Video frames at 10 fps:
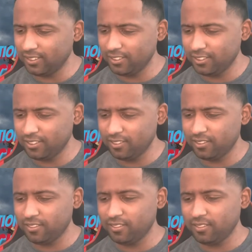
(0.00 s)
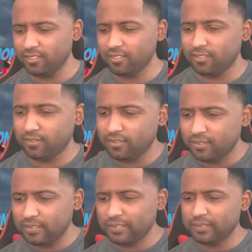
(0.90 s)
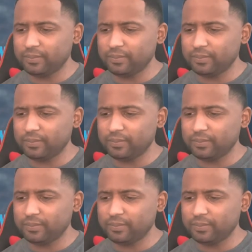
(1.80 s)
Nothing is said.